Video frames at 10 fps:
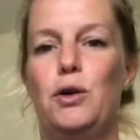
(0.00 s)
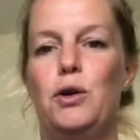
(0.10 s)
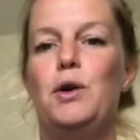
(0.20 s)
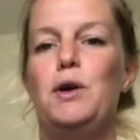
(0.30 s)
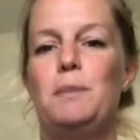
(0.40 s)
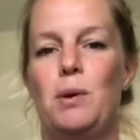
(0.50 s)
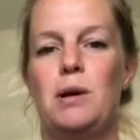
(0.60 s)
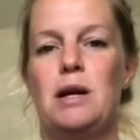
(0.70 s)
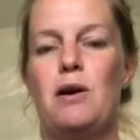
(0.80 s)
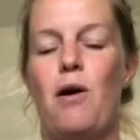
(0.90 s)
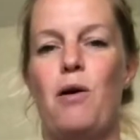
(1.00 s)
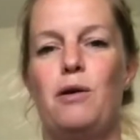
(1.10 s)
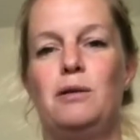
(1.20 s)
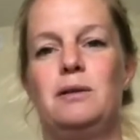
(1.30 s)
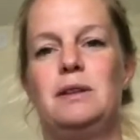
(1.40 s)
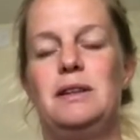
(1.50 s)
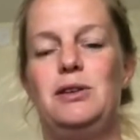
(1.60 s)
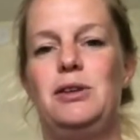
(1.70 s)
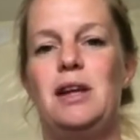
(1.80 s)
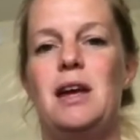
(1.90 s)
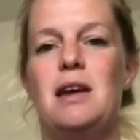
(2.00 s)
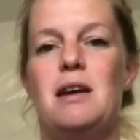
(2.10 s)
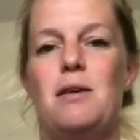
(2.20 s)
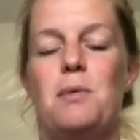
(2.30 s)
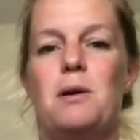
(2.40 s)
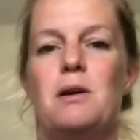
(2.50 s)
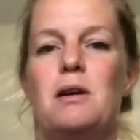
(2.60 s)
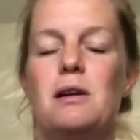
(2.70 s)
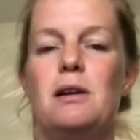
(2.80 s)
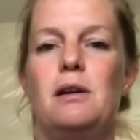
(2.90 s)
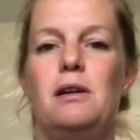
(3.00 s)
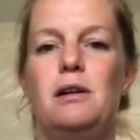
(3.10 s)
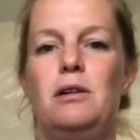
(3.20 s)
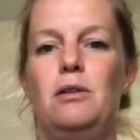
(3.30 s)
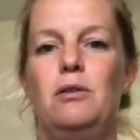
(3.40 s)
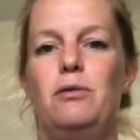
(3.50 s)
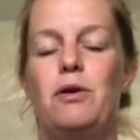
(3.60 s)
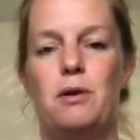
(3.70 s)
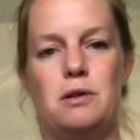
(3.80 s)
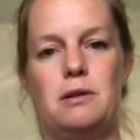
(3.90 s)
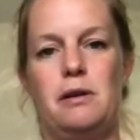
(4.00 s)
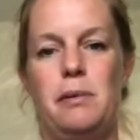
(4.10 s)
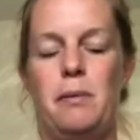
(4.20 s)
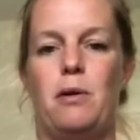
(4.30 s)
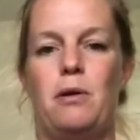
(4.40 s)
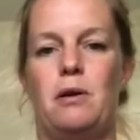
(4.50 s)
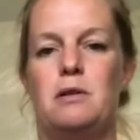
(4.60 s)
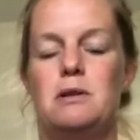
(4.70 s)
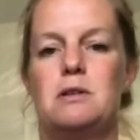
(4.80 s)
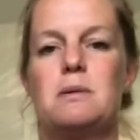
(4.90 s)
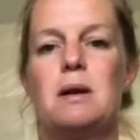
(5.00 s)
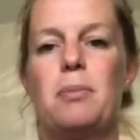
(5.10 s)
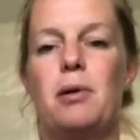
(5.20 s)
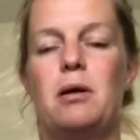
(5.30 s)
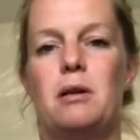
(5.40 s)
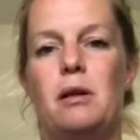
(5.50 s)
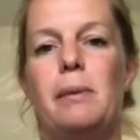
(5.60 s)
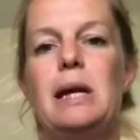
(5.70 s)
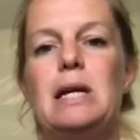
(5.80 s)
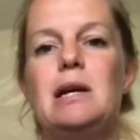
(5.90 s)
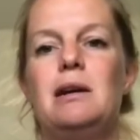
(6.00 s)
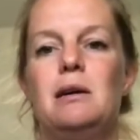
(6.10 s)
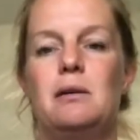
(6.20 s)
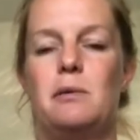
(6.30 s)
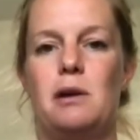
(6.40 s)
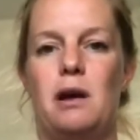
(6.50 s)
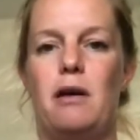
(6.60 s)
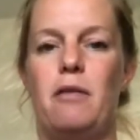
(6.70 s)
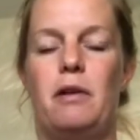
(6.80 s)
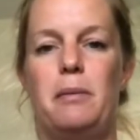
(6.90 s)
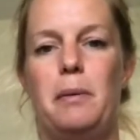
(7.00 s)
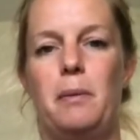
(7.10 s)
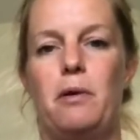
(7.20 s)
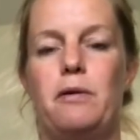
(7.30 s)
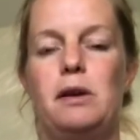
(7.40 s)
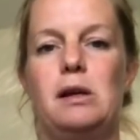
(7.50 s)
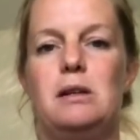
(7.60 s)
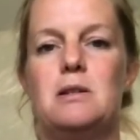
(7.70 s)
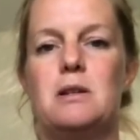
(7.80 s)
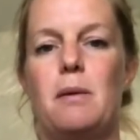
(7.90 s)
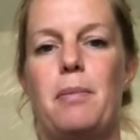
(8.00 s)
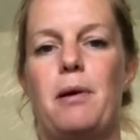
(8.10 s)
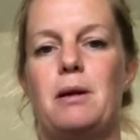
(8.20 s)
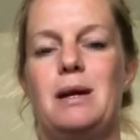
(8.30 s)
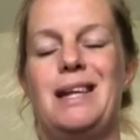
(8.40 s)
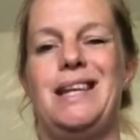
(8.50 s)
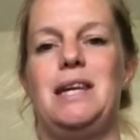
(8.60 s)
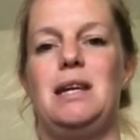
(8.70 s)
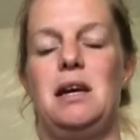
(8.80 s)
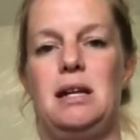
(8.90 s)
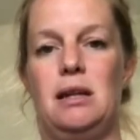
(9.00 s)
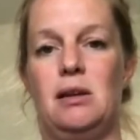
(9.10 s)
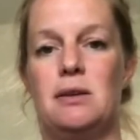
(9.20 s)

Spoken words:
Good morning all. Today we're gonna focus a little bit more on the strength part in the beginning, and we're gonna have a little bit more of the conditioning part at the end.